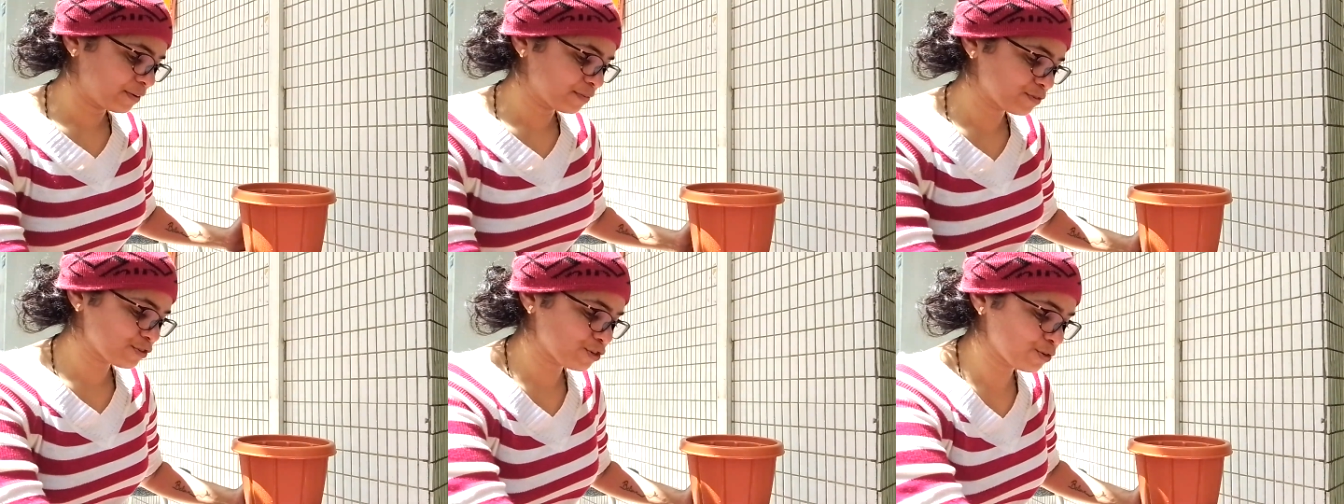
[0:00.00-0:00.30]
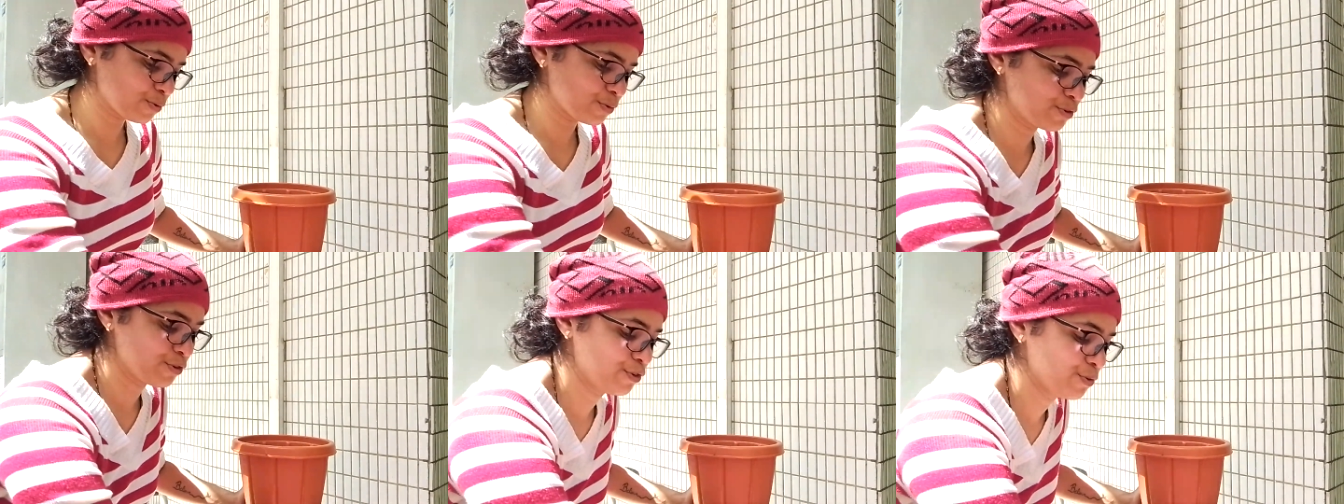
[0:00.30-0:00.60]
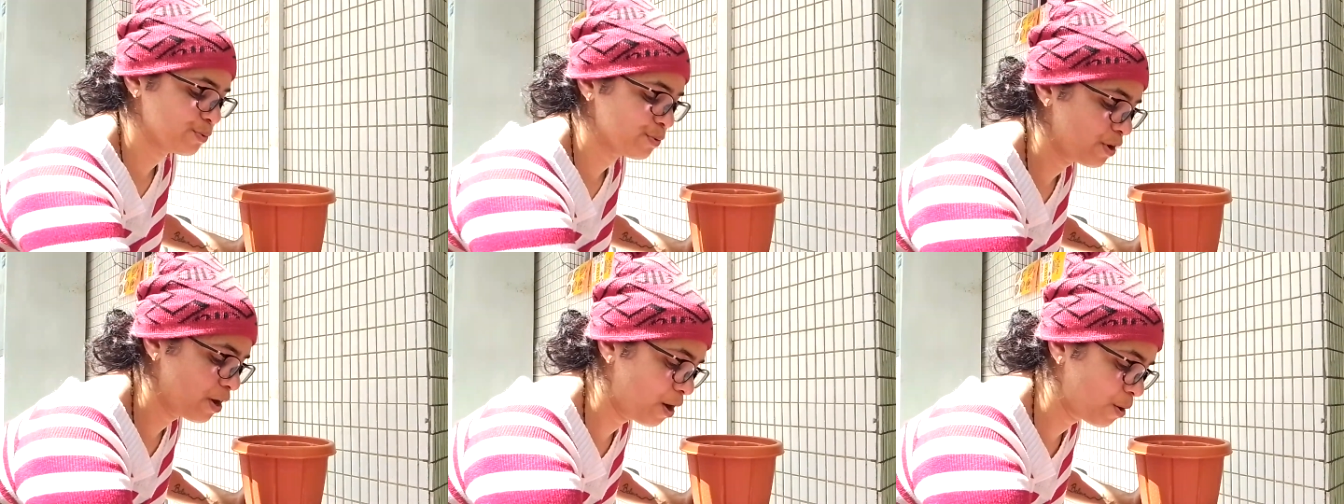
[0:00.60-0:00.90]
shown
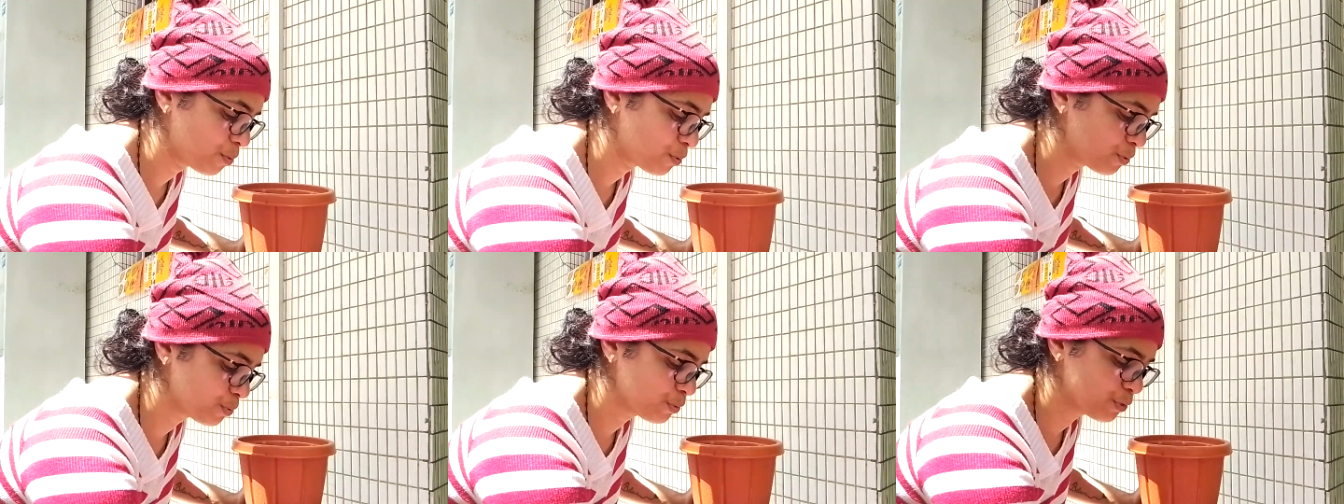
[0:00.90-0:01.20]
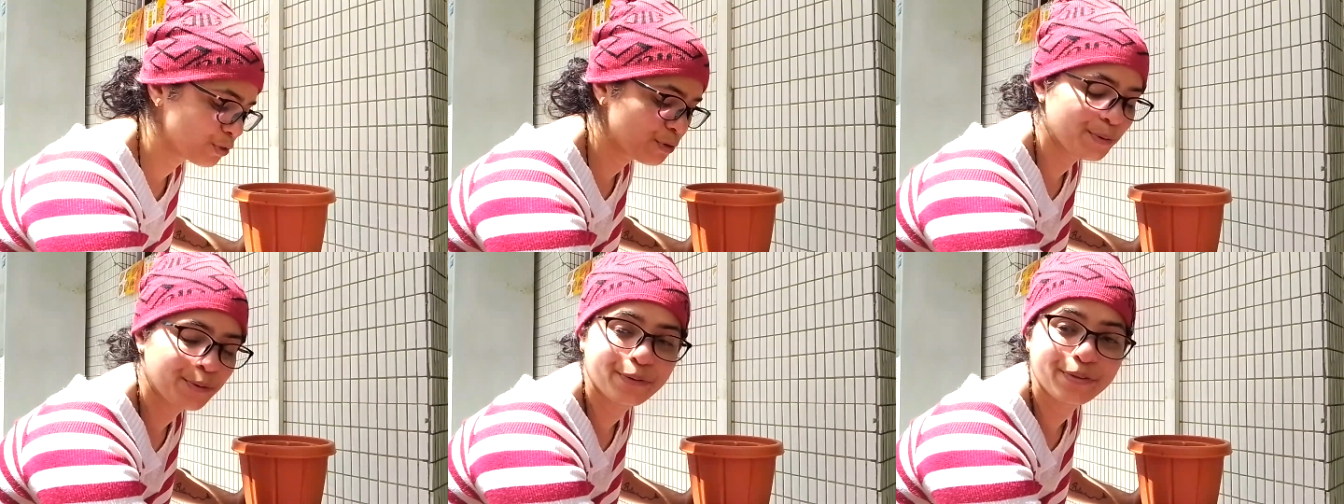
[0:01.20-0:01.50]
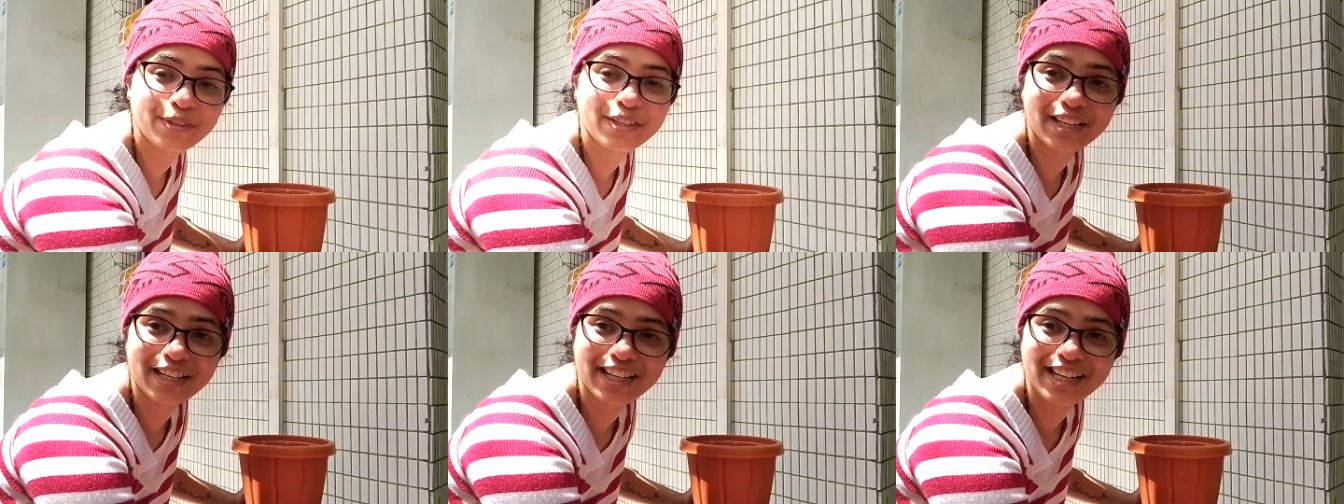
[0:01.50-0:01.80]
you how to
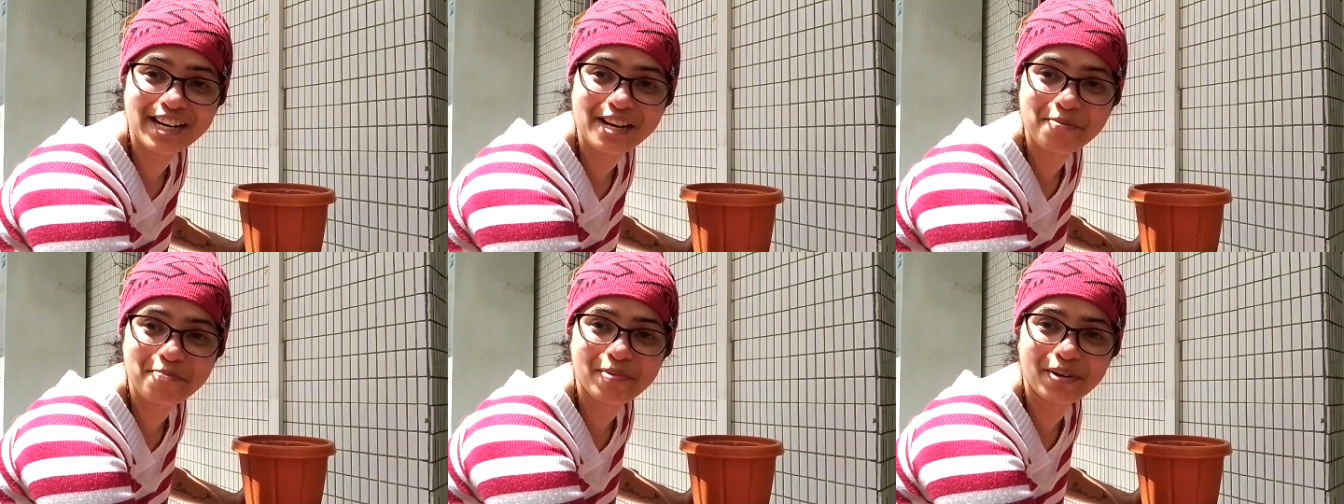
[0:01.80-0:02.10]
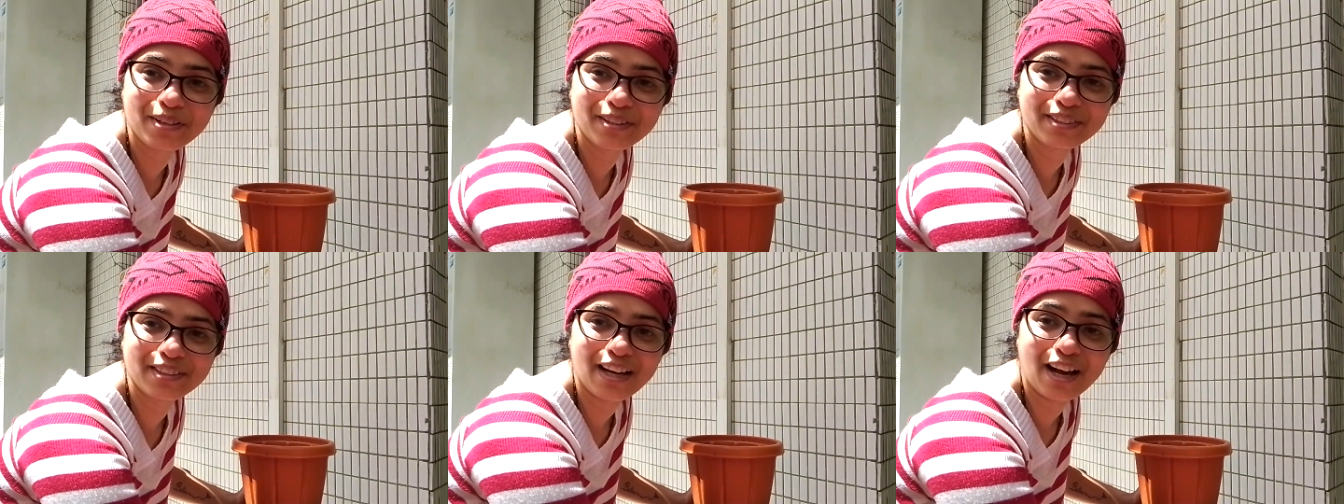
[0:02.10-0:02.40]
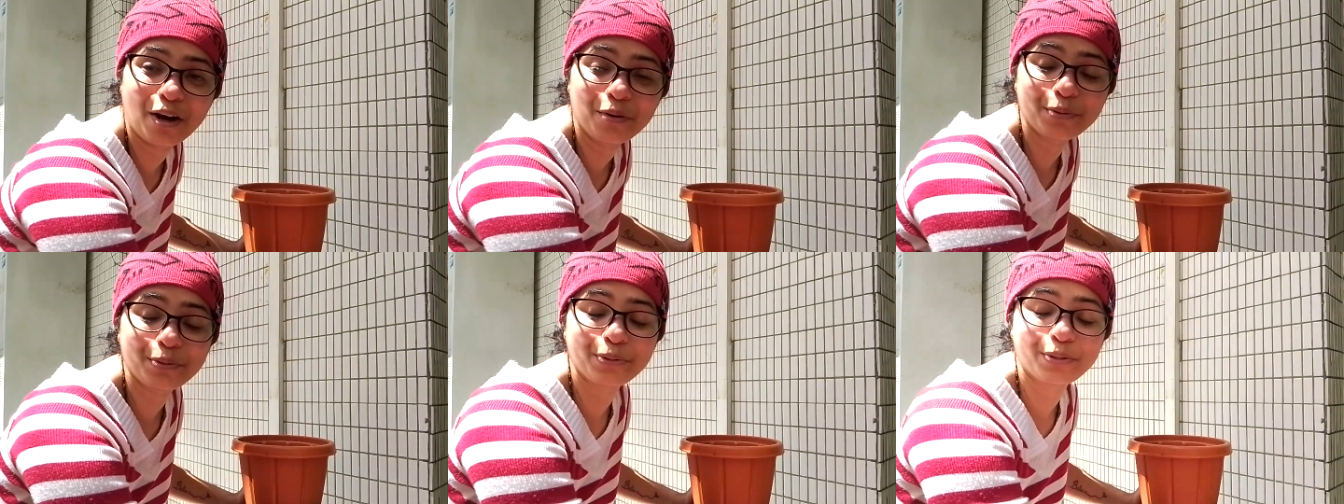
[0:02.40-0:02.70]
grow the creepers,
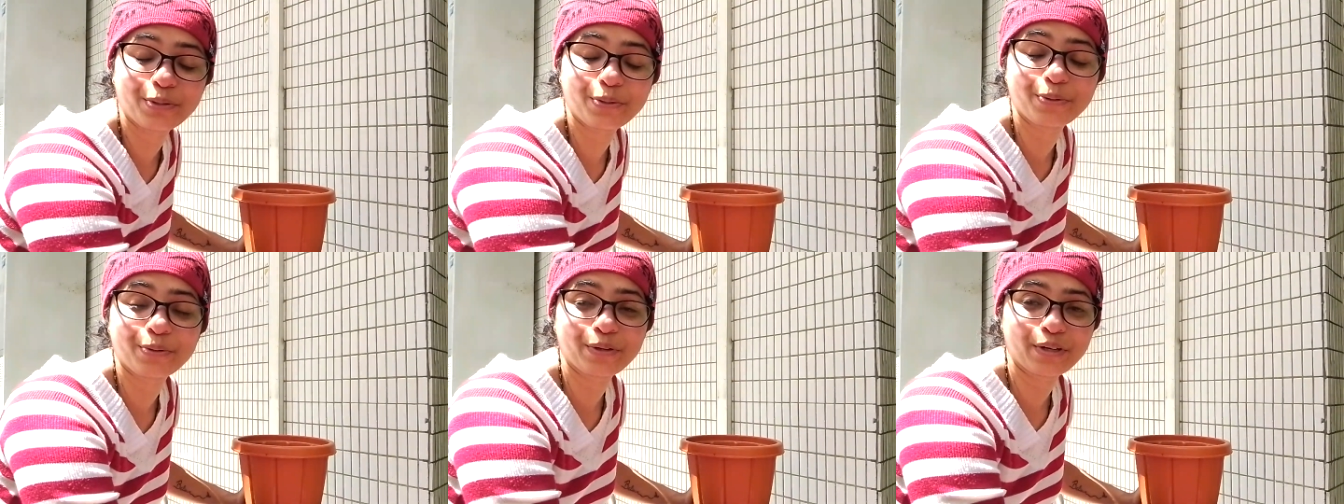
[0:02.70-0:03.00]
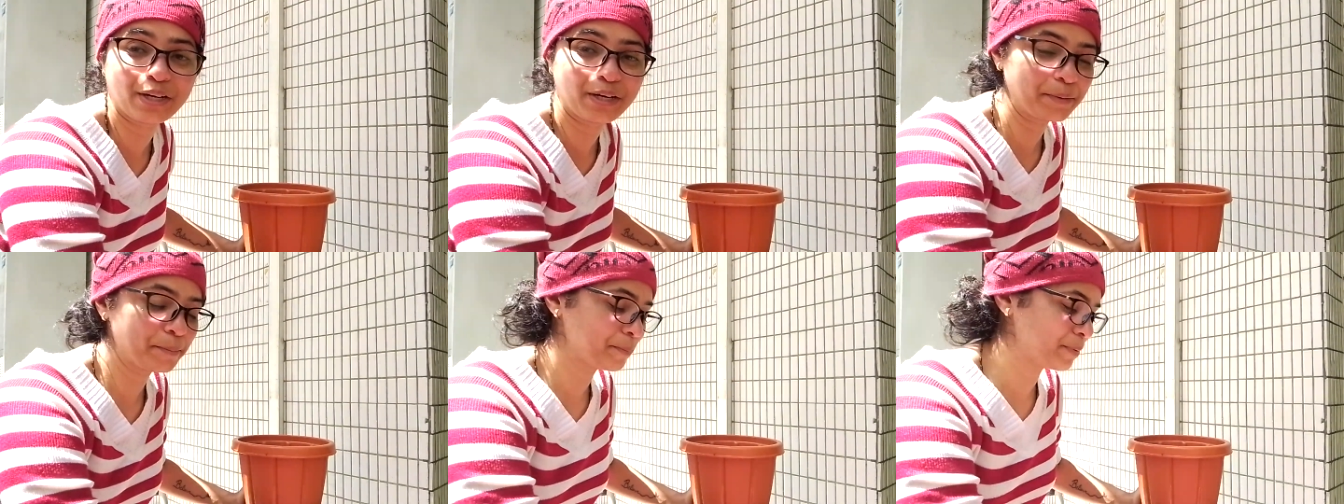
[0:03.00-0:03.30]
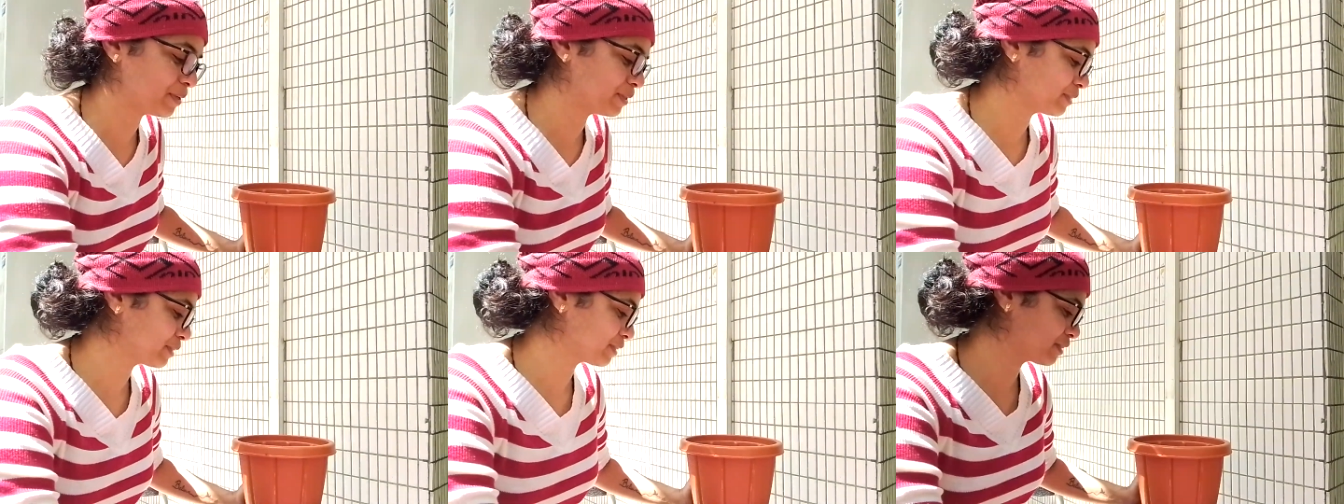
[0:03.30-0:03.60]
how to grow
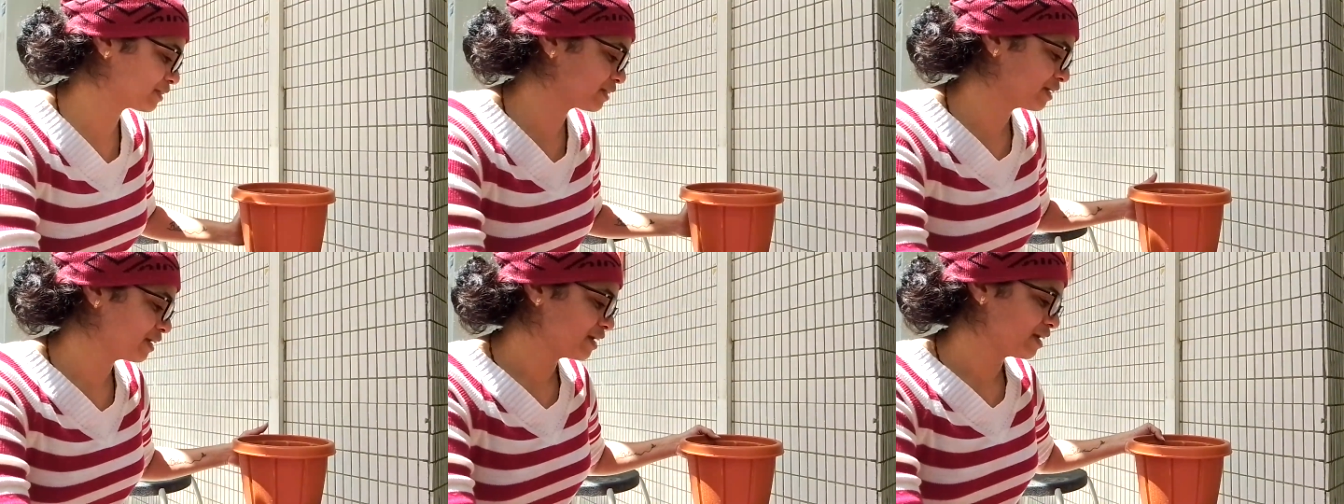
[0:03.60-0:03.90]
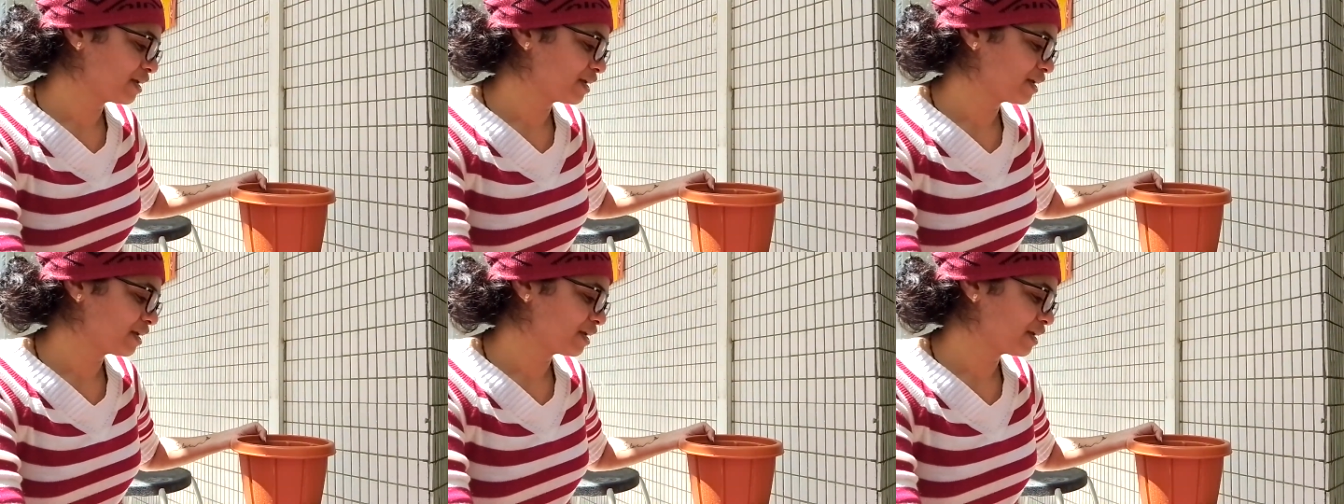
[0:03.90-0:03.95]
creepers.